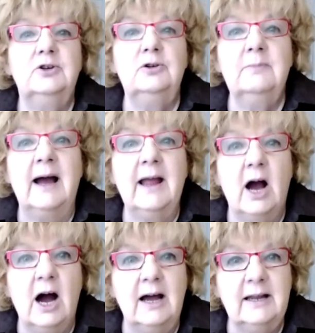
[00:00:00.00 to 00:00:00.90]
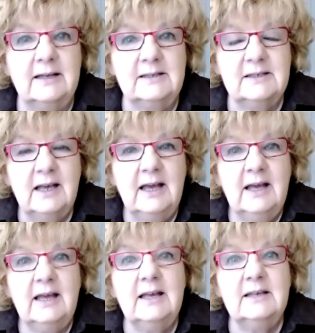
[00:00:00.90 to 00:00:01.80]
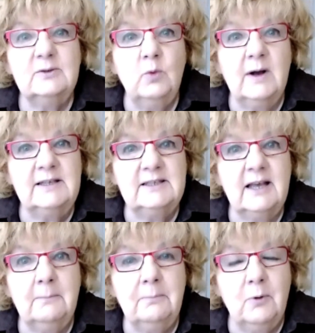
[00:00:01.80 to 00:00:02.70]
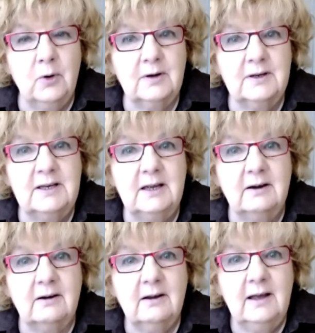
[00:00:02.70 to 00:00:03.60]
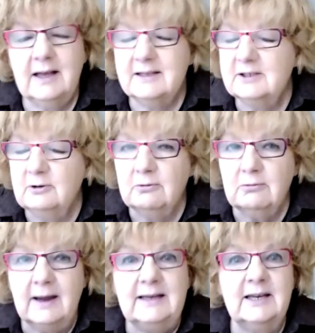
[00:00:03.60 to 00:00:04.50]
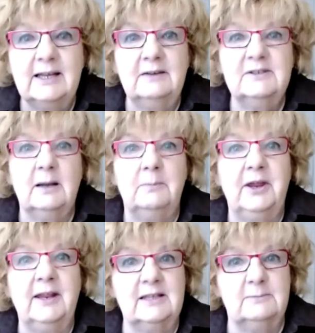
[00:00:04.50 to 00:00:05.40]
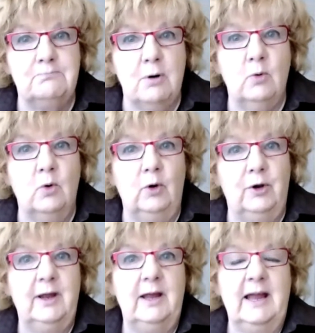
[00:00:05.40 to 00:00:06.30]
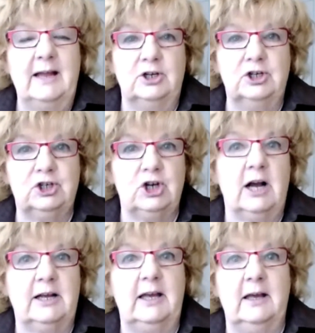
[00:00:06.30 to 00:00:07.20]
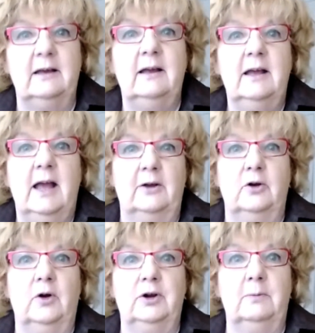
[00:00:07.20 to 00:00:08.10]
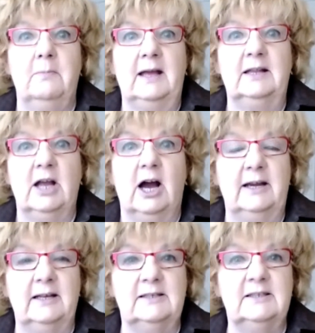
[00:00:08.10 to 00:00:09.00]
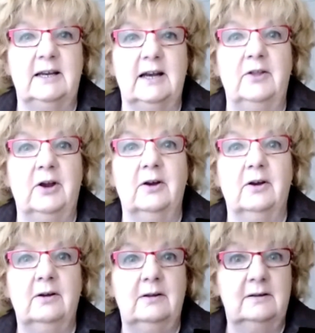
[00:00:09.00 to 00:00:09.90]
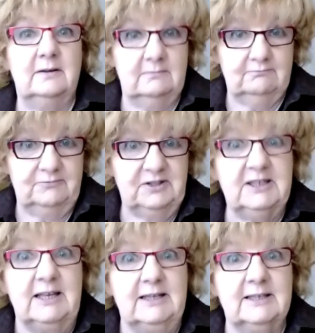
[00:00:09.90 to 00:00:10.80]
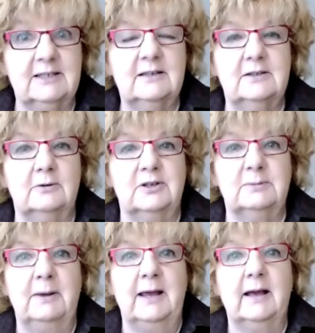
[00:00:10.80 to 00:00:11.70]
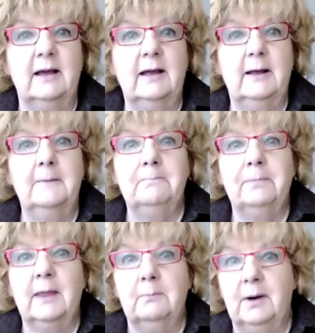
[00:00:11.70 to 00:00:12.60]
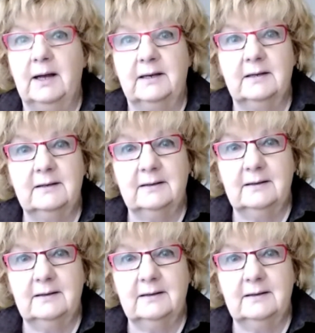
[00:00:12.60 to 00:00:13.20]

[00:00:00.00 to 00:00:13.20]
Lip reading: to my audience is what's important here. It's great to give something that's bold and shocking and going to make the audience sit on their seats, so to speak. But